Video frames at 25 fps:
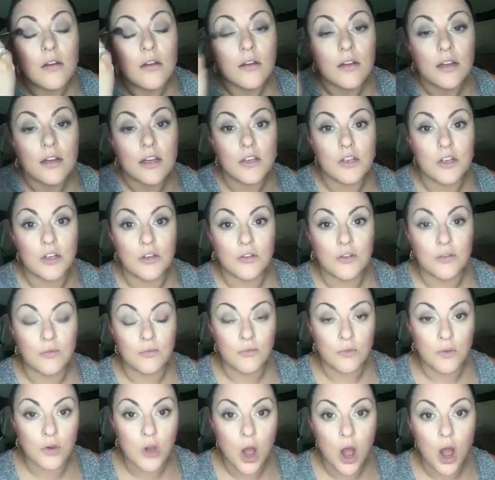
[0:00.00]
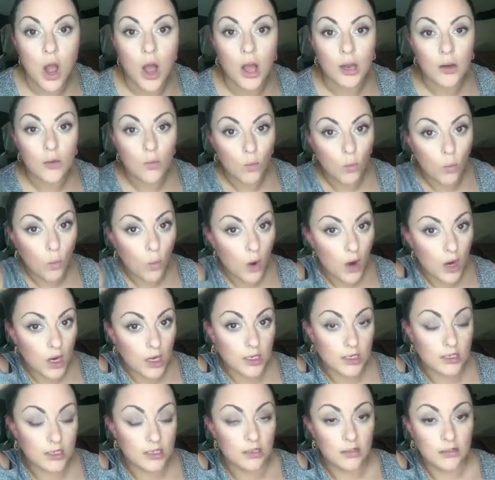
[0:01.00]
because you do not
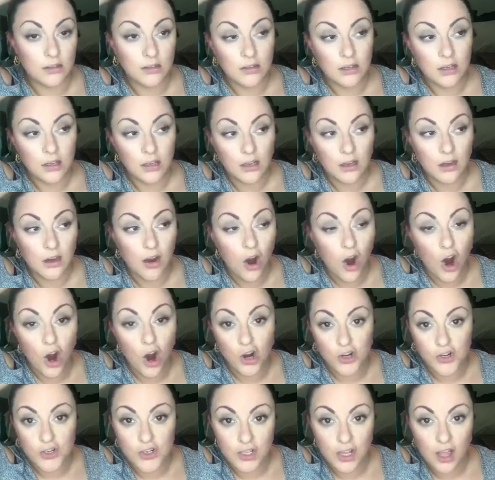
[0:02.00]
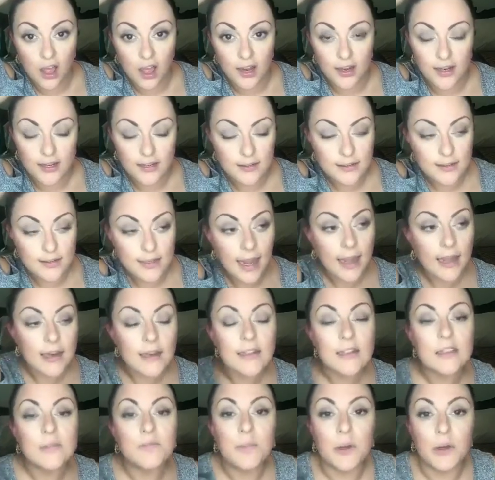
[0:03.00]
want harsh lines, and
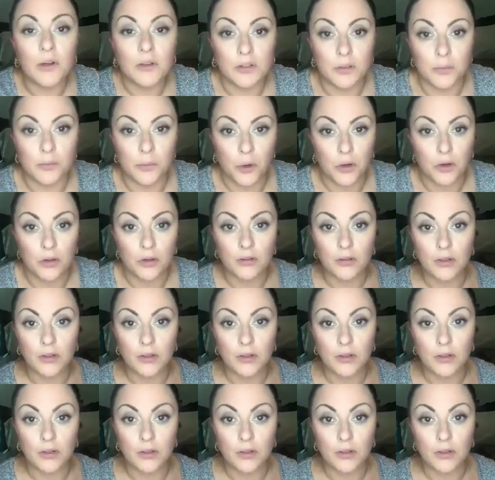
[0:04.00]
it's buildable.